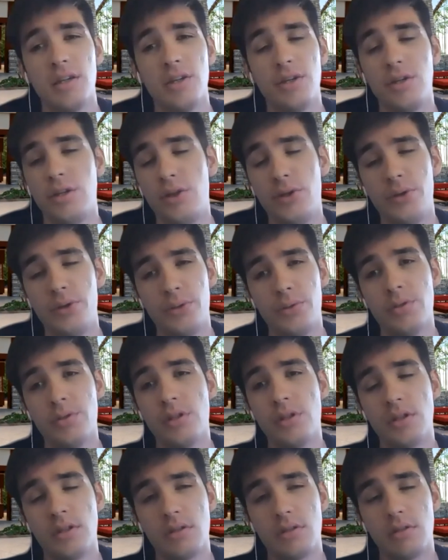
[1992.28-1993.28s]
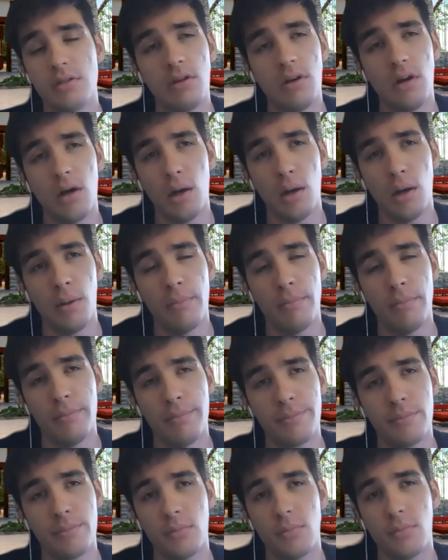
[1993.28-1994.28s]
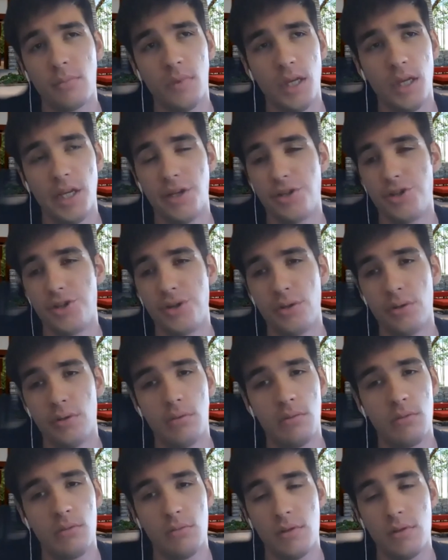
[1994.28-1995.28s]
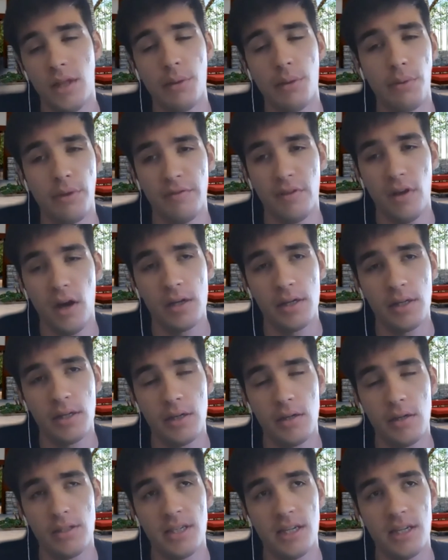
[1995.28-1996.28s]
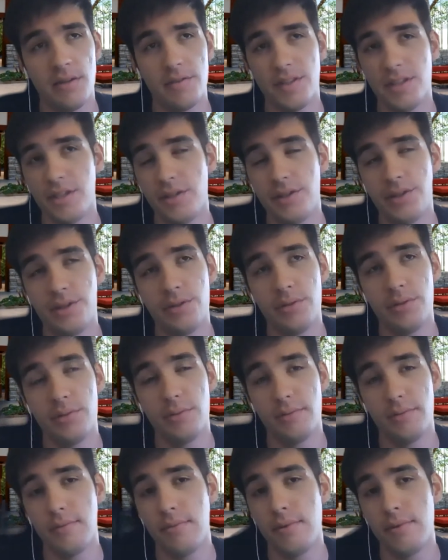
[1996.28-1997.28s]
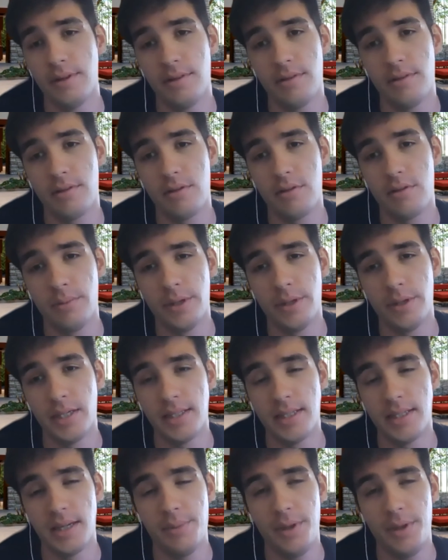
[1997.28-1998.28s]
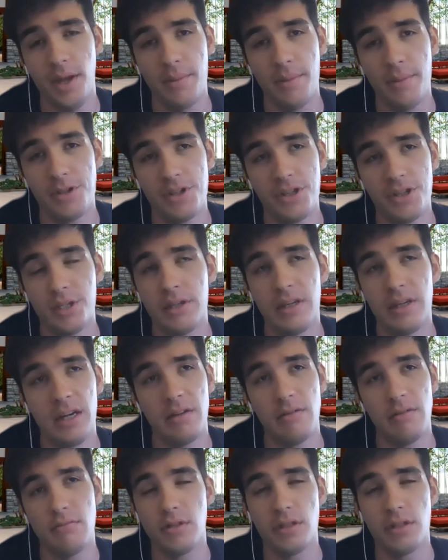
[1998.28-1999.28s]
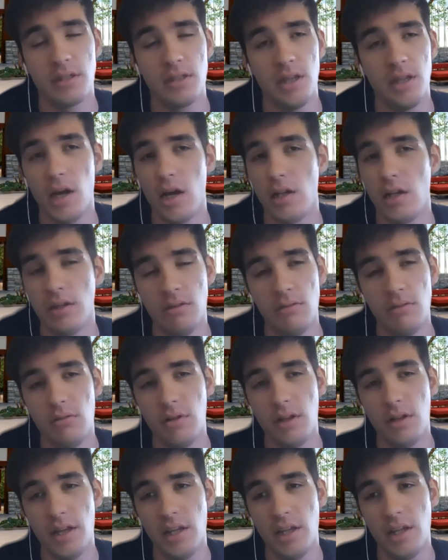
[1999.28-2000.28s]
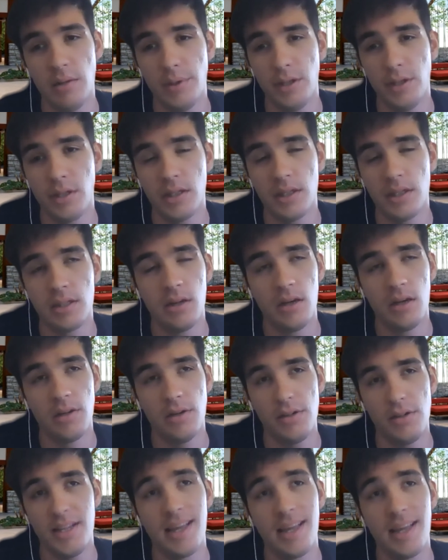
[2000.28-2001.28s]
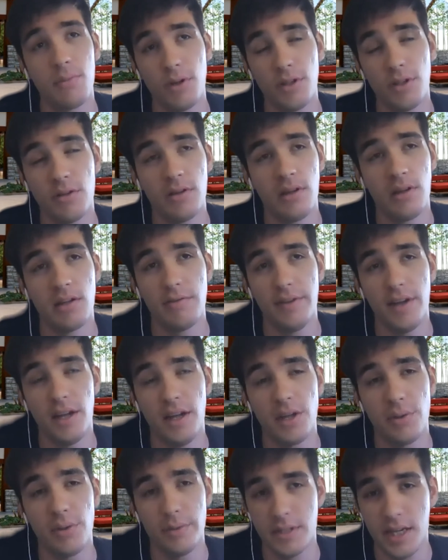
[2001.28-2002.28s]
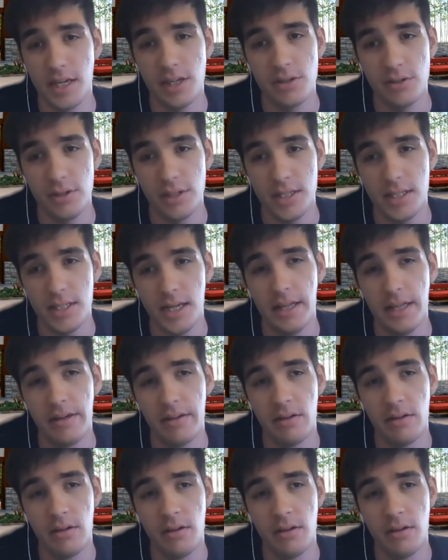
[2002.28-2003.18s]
huge issue that we've gotten ourselves into with Kubernetes API machinery, just the inability to understand whether or not a value is actually set.